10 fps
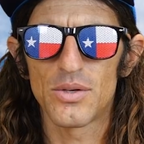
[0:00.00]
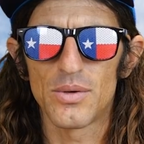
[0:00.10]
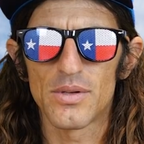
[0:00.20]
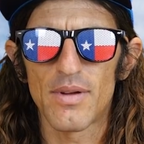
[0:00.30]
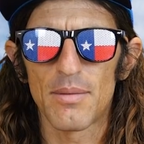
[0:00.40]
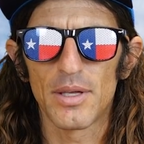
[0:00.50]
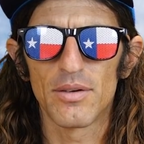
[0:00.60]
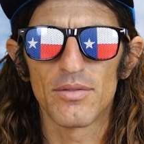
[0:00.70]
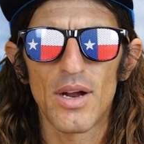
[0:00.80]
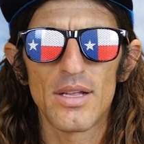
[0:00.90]
to his family
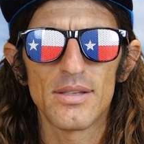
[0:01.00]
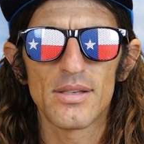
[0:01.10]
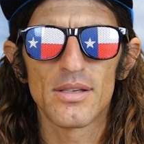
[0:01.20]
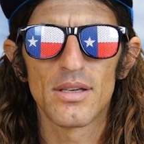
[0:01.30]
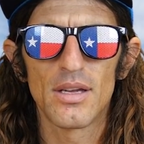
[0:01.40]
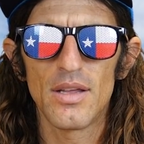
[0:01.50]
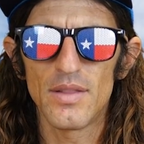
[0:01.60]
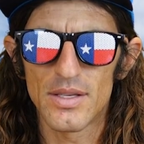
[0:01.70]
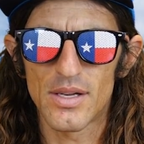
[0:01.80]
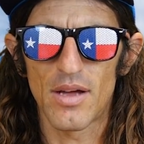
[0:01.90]
and friends in
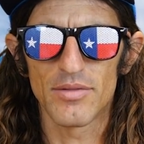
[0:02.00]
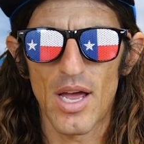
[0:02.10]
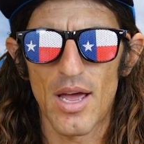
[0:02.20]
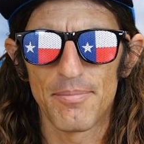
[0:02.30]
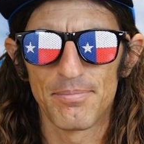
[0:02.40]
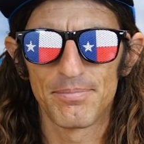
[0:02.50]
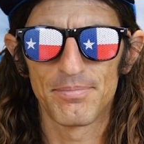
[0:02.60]
this tough time.